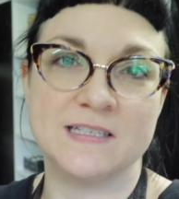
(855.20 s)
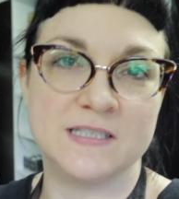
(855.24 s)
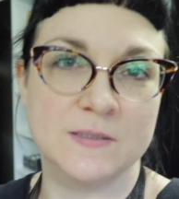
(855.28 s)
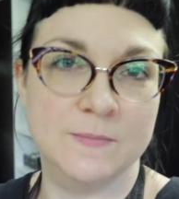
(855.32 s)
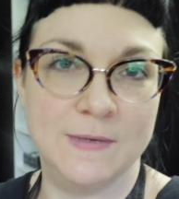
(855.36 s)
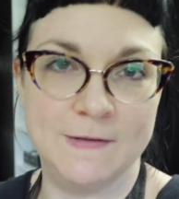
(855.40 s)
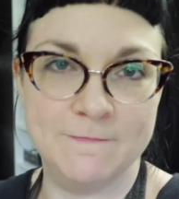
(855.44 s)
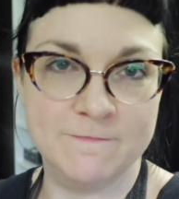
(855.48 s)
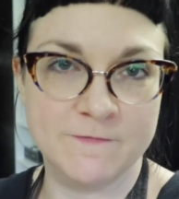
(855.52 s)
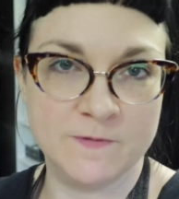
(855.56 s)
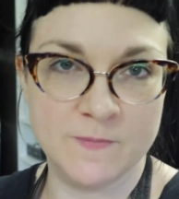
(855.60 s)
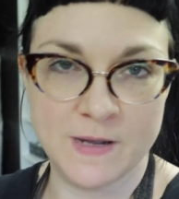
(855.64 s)

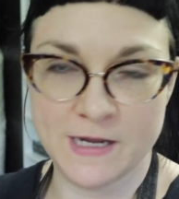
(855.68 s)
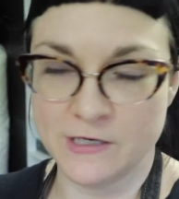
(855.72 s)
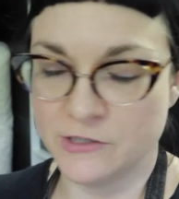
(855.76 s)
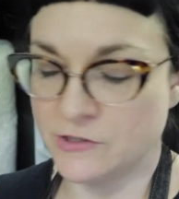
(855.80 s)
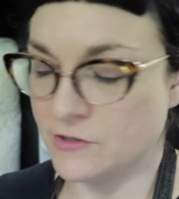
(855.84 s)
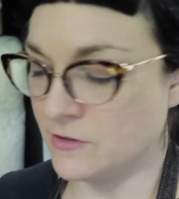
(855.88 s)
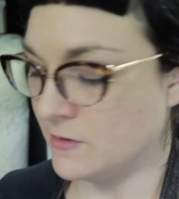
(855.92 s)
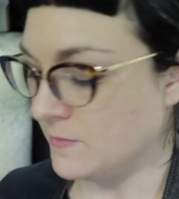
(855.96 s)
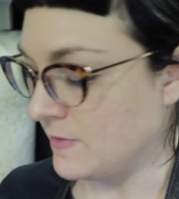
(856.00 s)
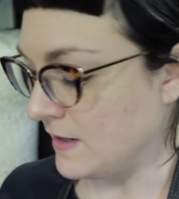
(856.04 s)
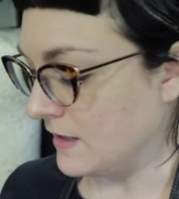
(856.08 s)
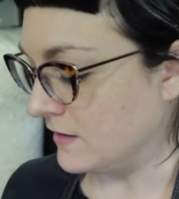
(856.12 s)
some
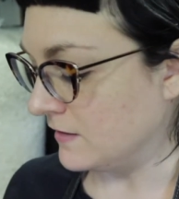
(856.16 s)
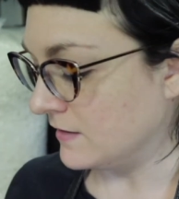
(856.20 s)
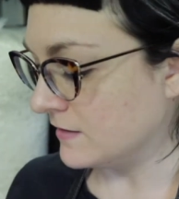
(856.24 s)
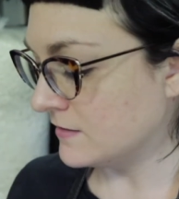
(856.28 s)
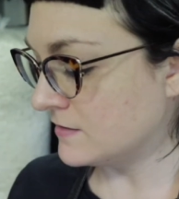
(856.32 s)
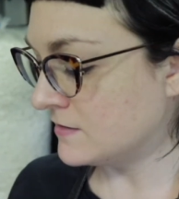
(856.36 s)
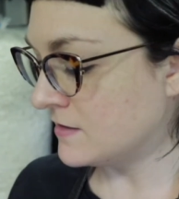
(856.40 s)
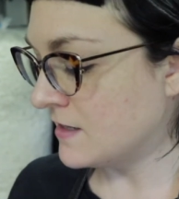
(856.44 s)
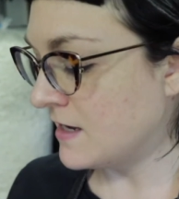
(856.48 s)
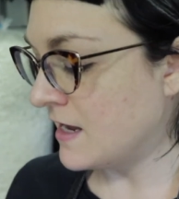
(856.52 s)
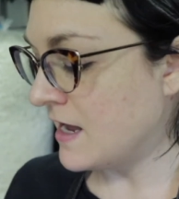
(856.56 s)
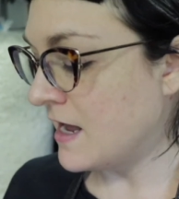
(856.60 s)
information about
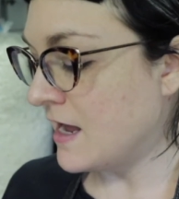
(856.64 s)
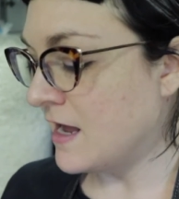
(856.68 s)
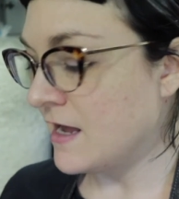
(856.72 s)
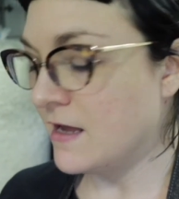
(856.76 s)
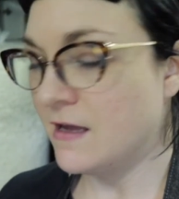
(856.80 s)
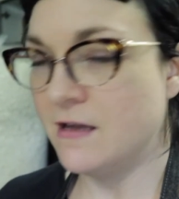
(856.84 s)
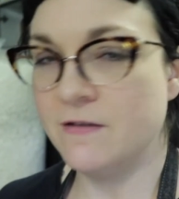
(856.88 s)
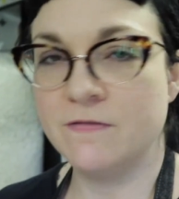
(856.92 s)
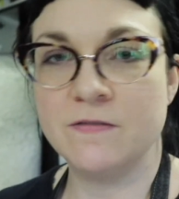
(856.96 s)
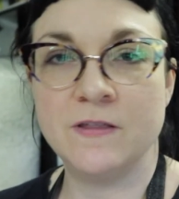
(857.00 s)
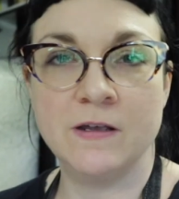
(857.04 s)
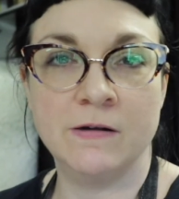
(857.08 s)
us.
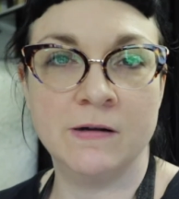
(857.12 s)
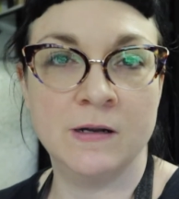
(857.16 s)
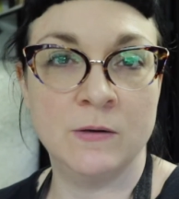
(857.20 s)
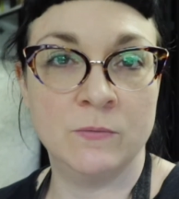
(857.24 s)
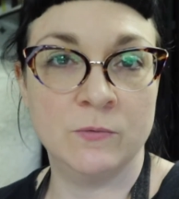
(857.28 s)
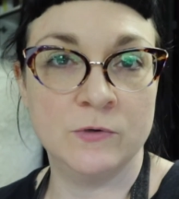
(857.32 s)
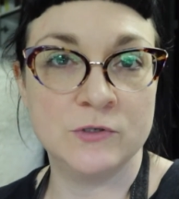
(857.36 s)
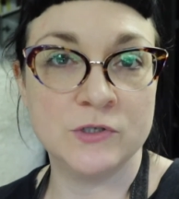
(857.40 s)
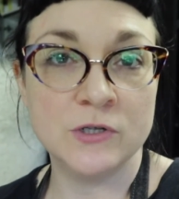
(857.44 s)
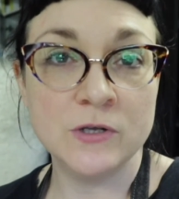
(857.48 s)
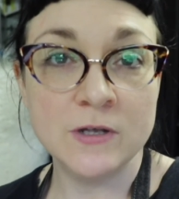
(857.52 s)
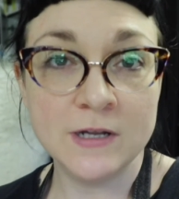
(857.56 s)
If they're a
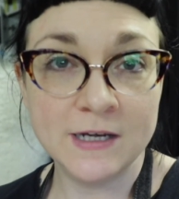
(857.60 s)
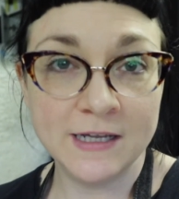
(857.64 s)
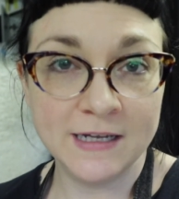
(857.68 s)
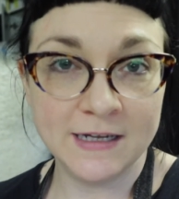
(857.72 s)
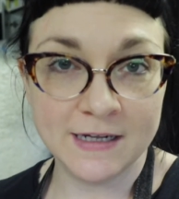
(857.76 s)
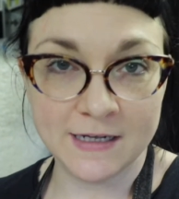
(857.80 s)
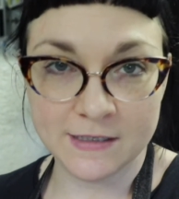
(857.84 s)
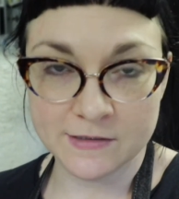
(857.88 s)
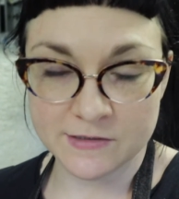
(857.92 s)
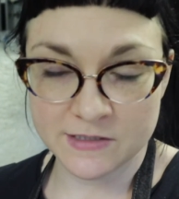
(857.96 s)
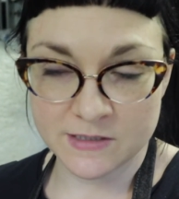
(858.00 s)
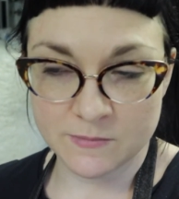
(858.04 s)
returning
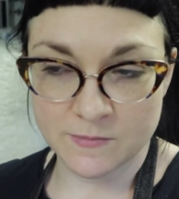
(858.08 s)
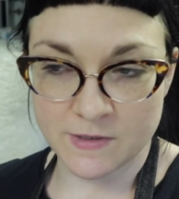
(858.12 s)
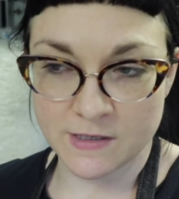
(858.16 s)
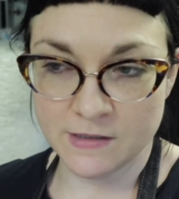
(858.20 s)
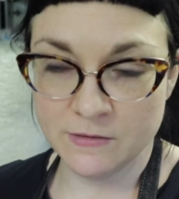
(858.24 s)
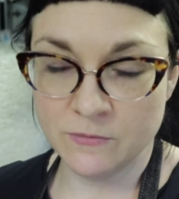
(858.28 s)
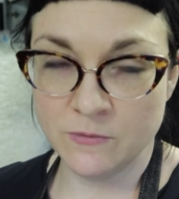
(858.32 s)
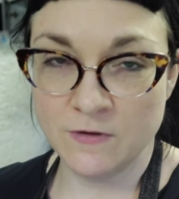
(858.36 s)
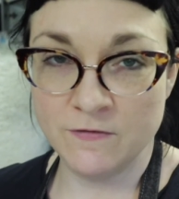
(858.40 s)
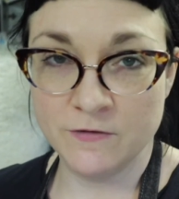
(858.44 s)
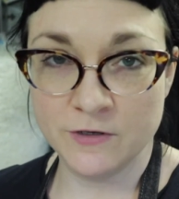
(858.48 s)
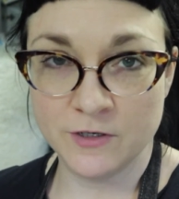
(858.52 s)

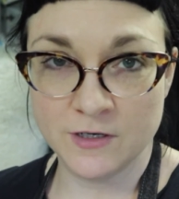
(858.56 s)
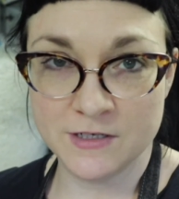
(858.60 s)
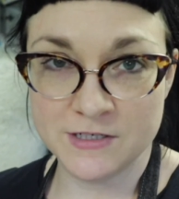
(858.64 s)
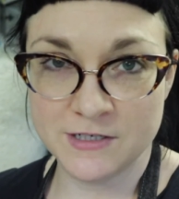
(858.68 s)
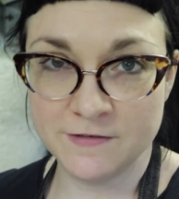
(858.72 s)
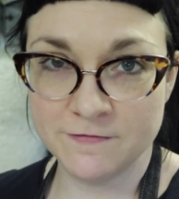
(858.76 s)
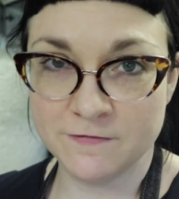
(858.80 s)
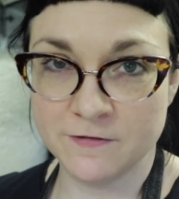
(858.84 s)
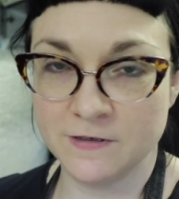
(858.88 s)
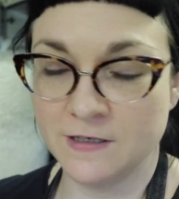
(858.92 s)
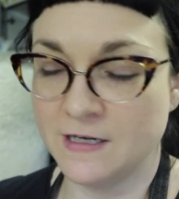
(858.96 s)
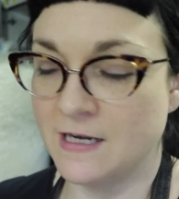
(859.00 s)
customer, we've got a
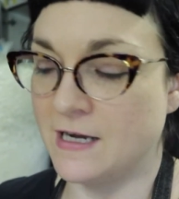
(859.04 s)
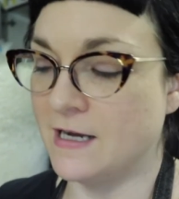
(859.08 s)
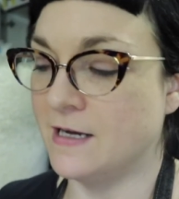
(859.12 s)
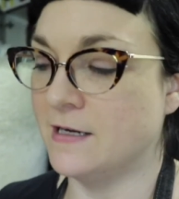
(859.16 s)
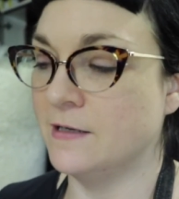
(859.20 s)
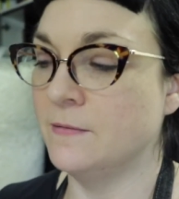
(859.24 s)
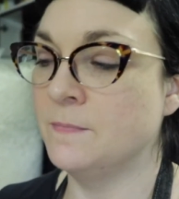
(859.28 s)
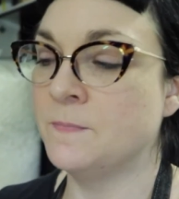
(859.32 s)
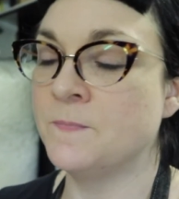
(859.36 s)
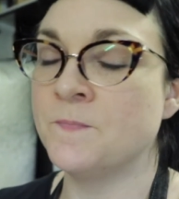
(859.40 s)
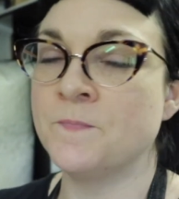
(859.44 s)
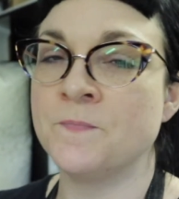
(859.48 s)
different
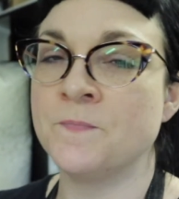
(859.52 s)
card